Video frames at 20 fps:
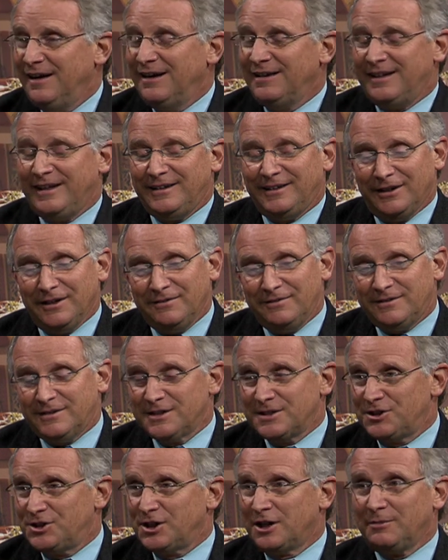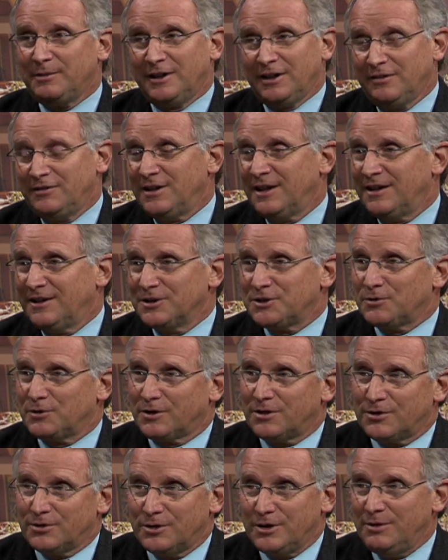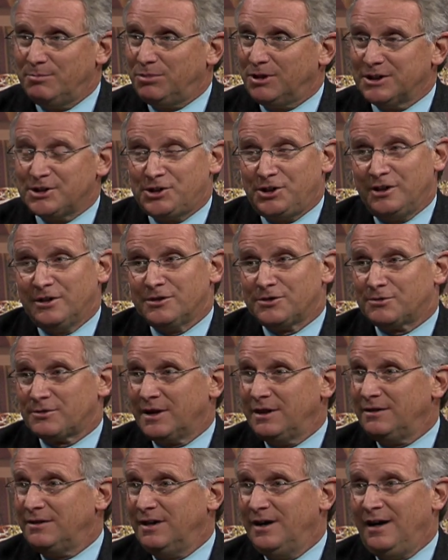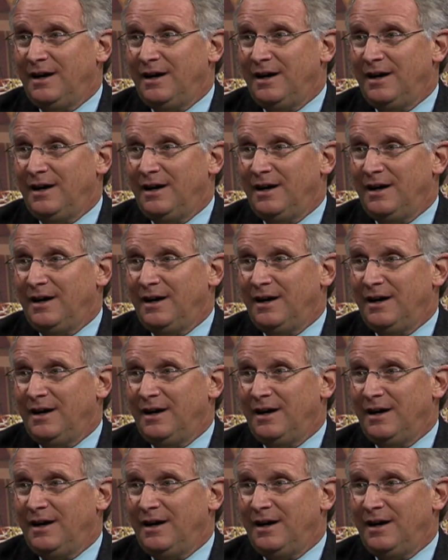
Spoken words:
this gentleman lived in a house for 30 plus years, right?